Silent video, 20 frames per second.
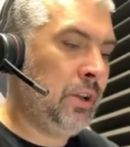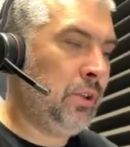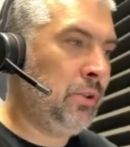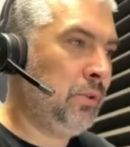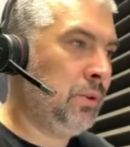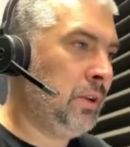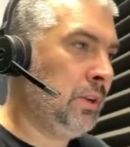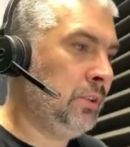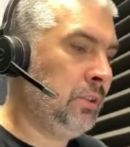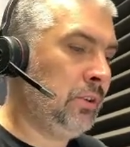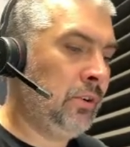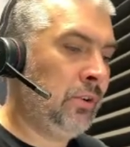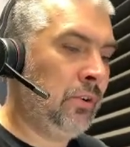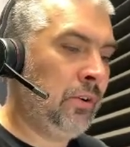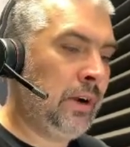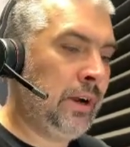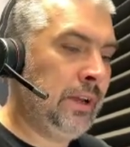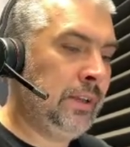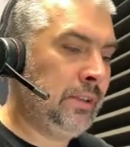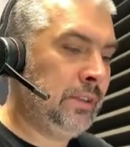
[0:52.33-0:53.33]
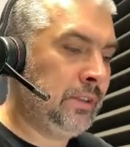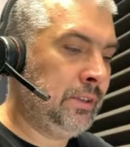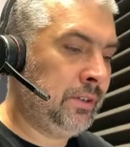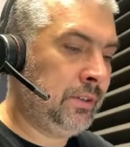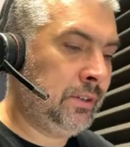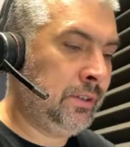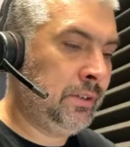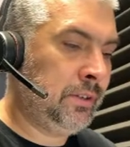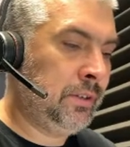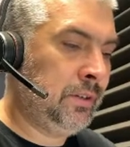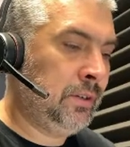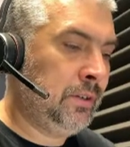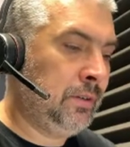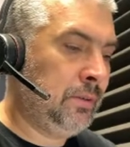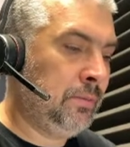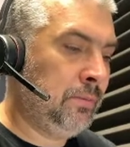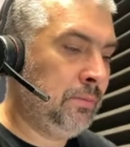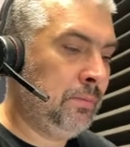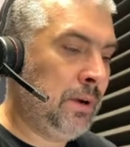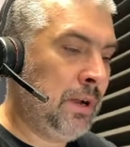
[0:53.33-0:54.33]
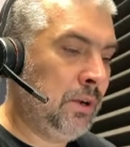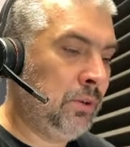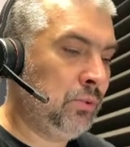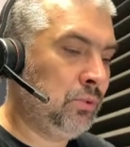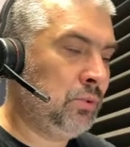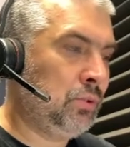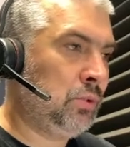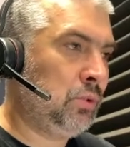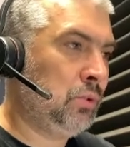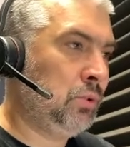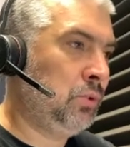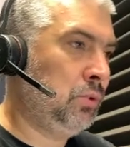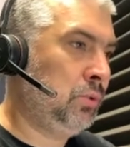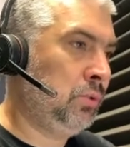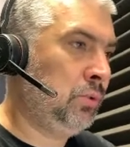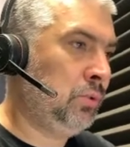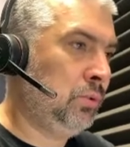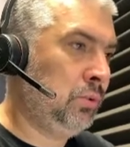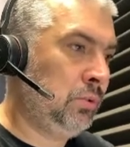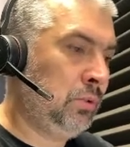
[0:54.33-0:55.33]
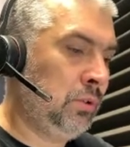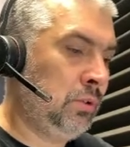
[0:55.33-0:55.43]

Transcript: You can write Milestone